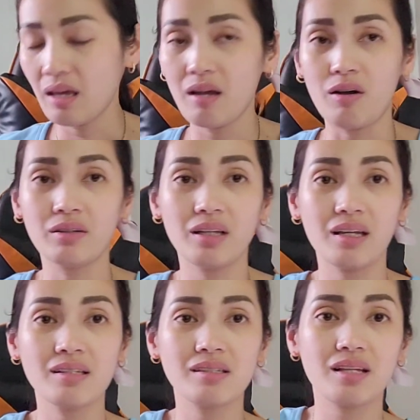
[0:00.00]
On the
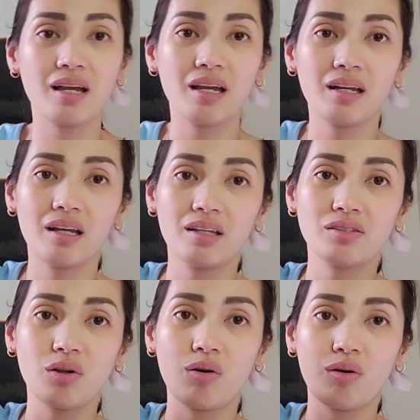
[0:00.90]
inside,
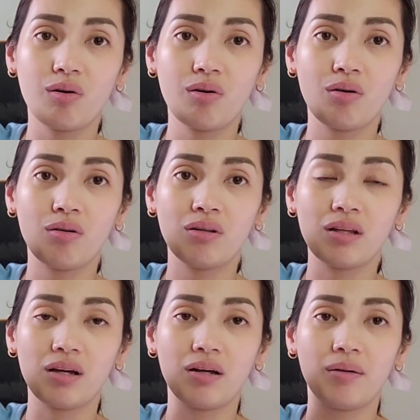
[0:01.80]
it's all
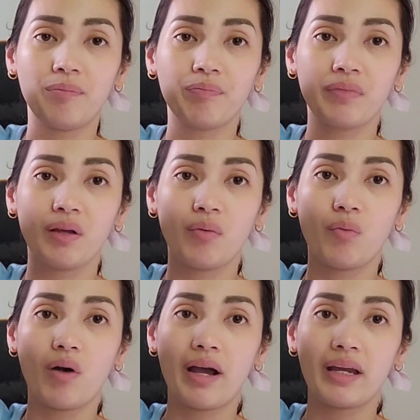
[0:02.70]

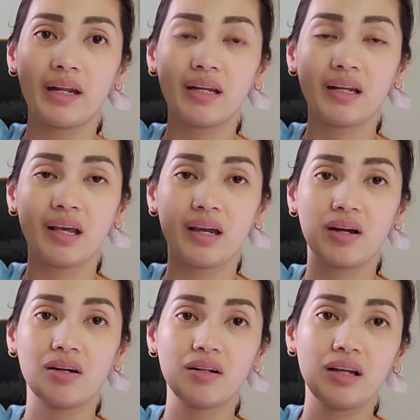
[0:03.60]
white in
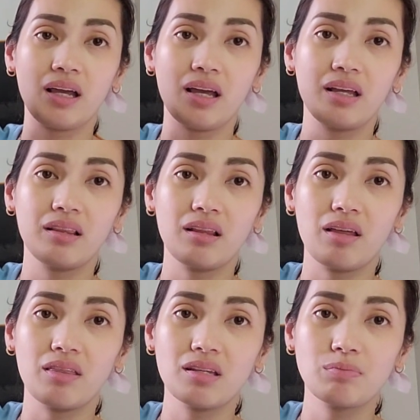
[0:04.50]
here,
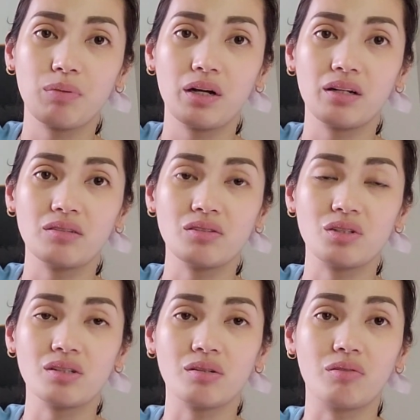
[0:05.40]
and this part is
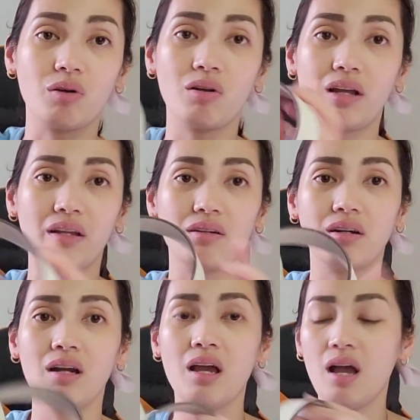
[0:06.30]
just a raw
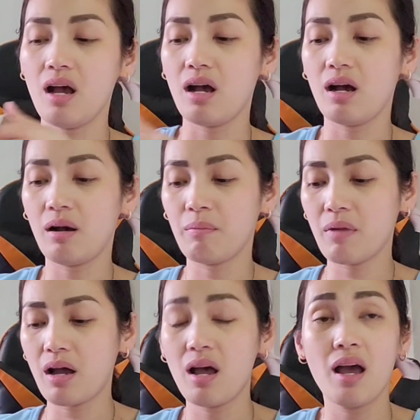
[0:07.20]
leather.
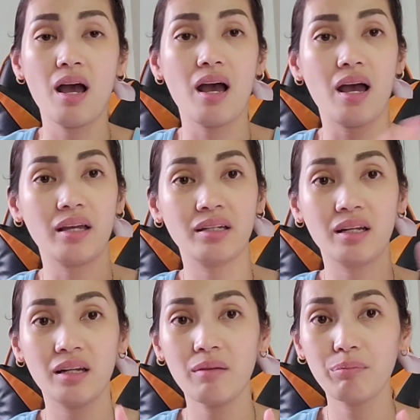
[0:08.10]
I
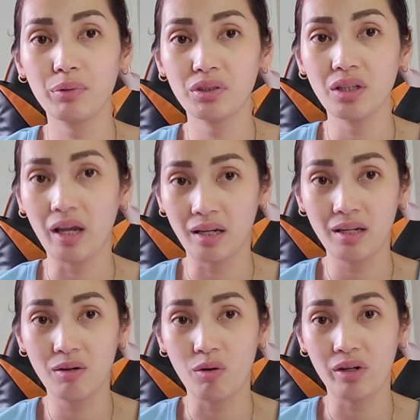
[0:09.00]
didn't put
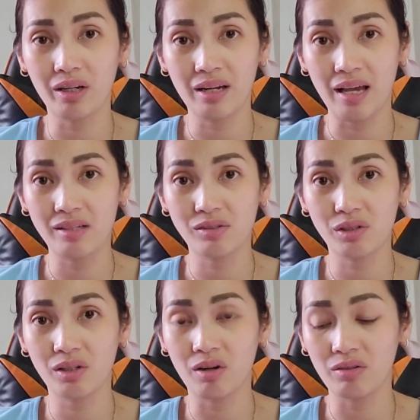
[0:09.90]
any
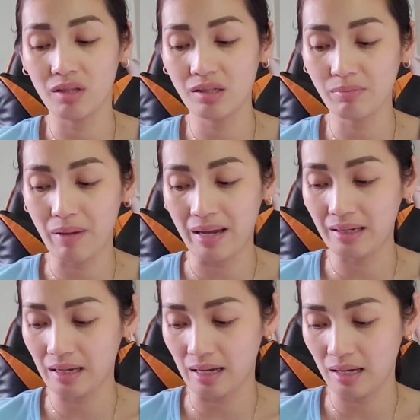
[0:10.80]
organizer on this bag
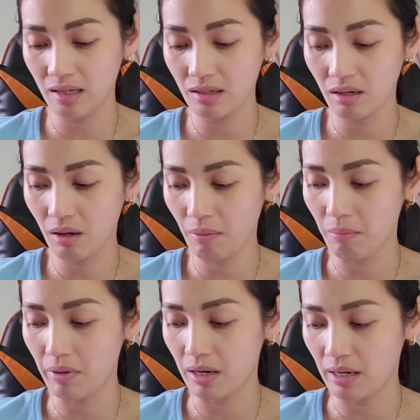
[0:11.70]
yet,
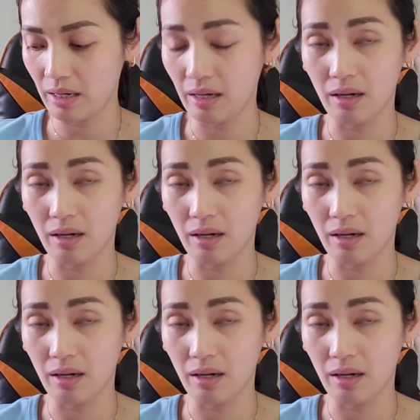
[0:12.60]
but